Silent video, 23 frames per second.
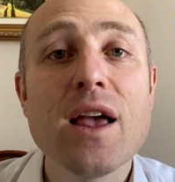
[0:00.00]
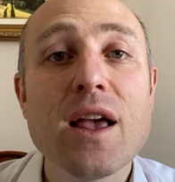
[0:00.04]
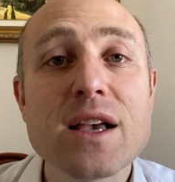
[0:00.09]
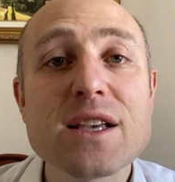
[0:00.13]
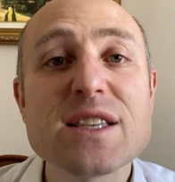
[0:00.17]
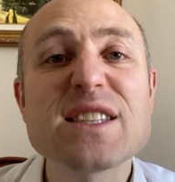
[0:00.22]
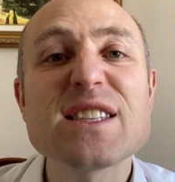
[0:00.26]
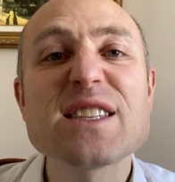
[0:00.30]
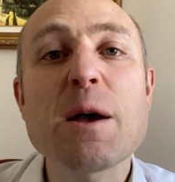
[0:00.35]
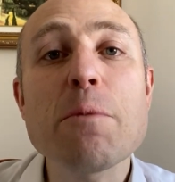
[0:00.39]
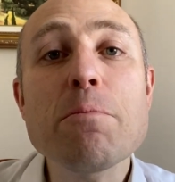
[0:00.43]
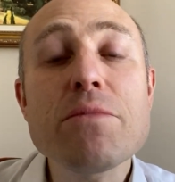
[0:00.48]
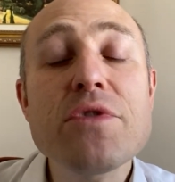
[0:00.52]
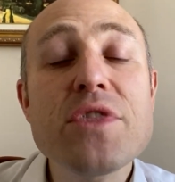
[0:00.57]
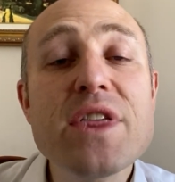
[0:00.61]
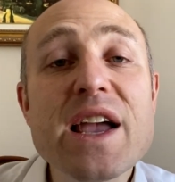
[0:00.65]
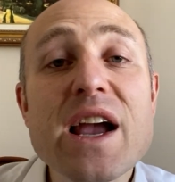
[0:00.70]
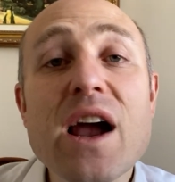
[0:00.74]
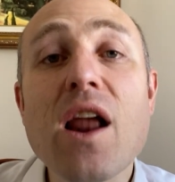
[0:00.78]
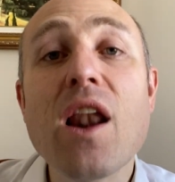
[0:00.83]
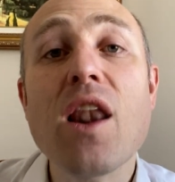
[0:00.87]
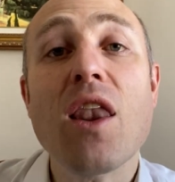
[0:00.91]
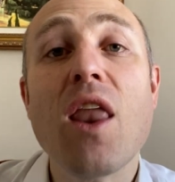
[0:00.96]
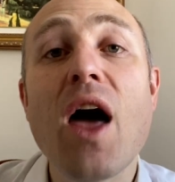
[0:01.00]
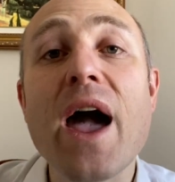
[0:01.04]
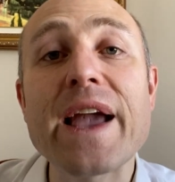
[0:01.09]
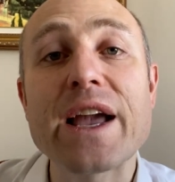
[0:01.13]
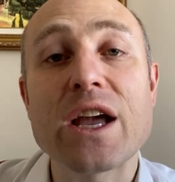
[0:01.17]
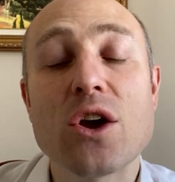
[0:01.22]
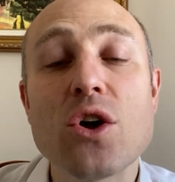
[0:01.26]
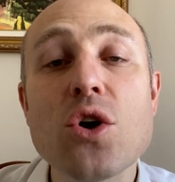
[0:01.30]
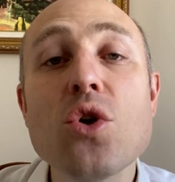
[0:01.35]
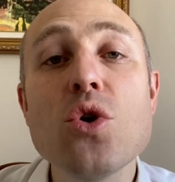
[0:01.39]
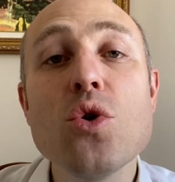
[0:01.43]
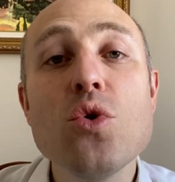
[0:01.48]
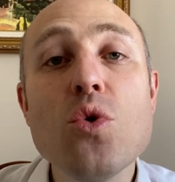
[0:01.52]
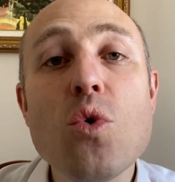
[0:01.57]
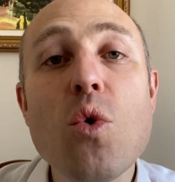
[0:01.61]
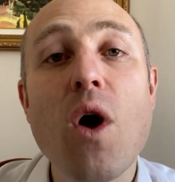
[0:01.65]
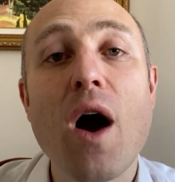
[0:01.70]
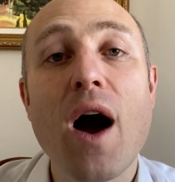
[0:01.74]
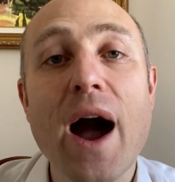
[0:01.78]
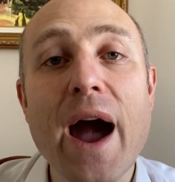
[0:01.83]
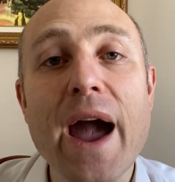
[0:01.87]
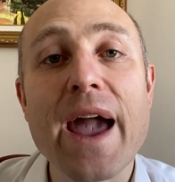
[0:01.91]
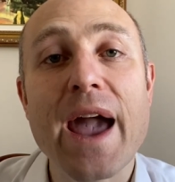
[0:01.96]
Something like who
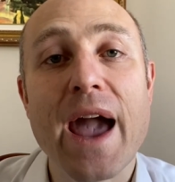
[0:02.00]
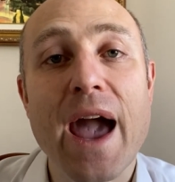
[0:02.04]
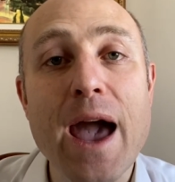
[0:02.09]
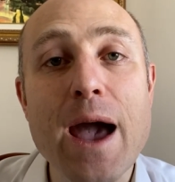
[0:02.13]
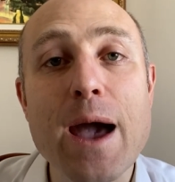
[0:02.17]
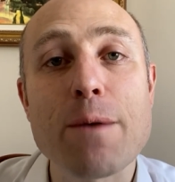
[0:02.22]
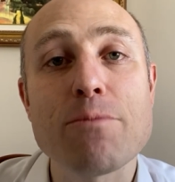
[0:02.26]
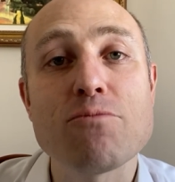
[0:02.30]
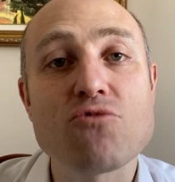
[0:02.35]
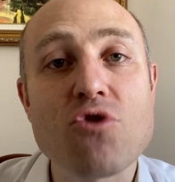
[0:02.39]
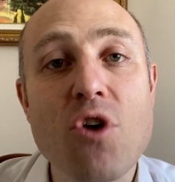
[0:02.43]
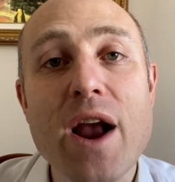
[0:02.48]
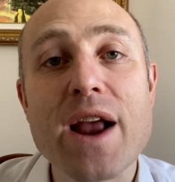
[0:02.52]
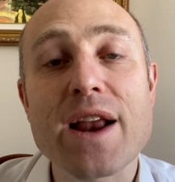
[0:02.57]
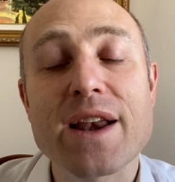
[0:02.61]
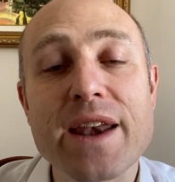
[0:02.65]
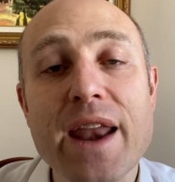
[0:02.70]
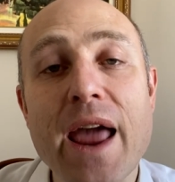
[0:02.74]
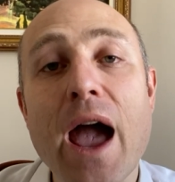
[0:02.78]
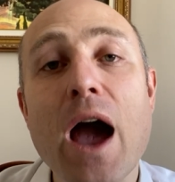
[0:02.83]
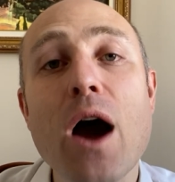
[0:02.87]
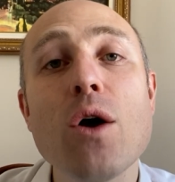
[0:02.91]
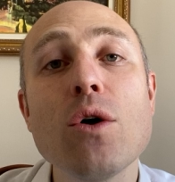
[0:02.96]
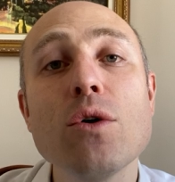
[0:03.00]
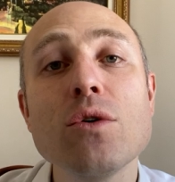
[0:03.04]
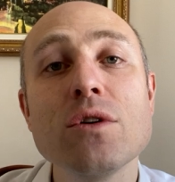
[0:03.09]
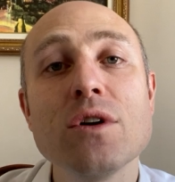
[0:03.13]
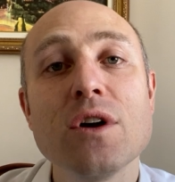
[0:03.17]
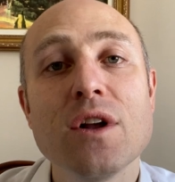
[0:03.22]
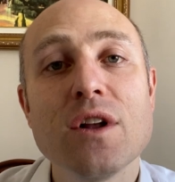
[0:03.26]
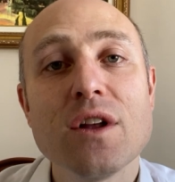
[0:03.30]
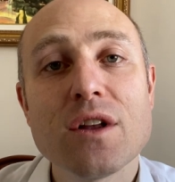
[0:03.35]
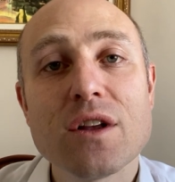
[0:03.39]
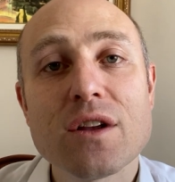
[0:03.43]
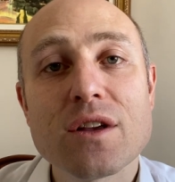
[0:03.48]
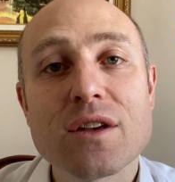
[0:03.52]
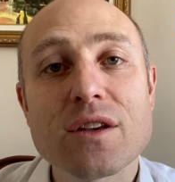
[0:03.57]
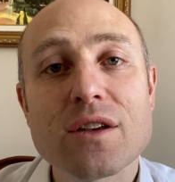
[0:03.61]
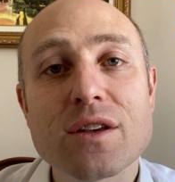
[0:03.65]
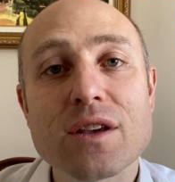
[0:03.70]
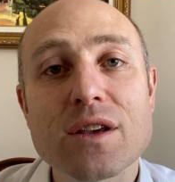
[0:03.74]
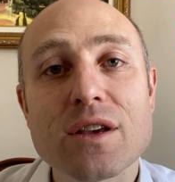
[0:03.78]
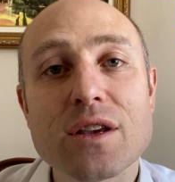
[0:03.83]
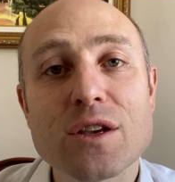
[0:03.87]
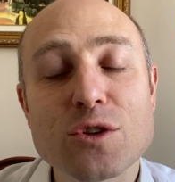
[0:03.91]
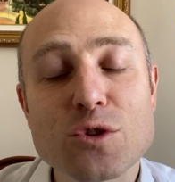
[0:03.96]
I am right now
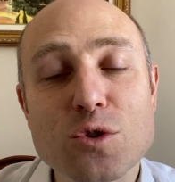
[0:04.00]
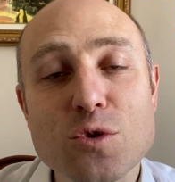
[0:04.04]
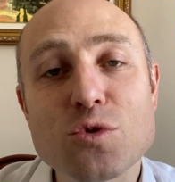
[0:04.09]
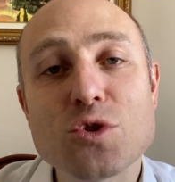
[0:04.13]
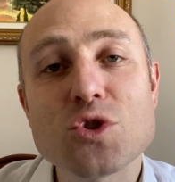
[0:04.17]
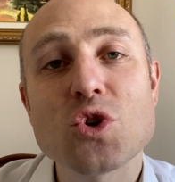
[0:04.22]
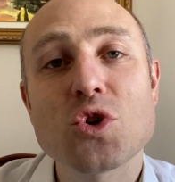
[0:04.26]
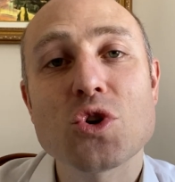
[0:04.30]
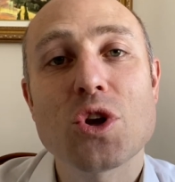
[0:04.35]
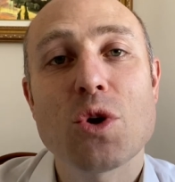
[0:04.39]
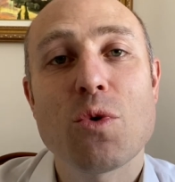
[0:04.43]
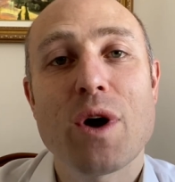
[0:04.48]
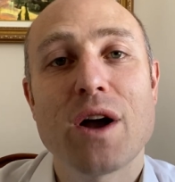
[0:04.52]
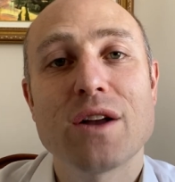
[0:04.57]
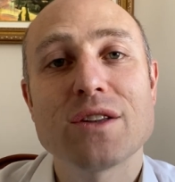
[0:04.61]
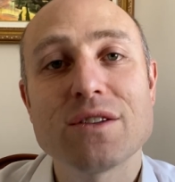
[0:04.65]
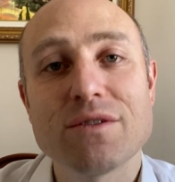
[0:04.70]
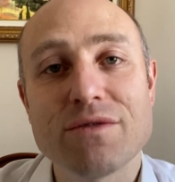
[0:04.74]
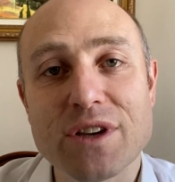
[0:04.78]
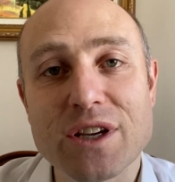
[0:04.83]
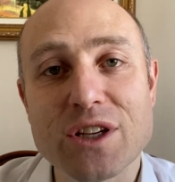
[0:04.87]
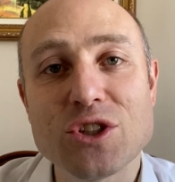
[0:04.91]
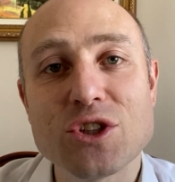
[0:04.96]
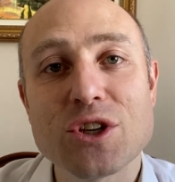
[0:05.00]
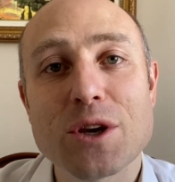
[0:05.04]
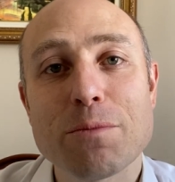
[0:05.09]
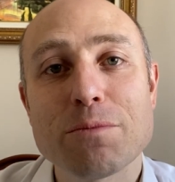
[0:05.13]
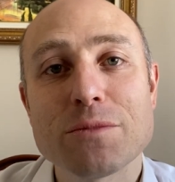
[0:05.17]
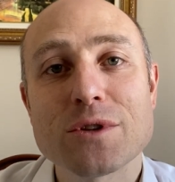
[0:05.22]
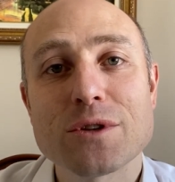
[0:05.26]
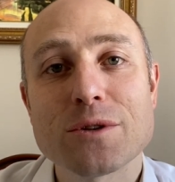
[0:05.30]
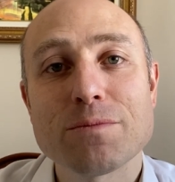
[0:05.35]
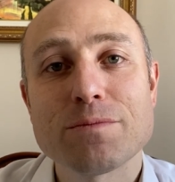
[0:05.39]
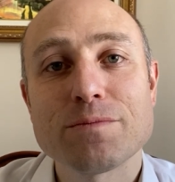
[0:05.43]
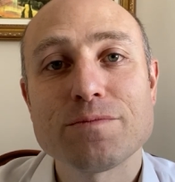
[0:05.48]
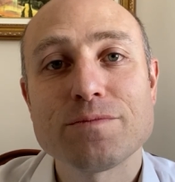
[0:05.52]
is who took you out of Egypt.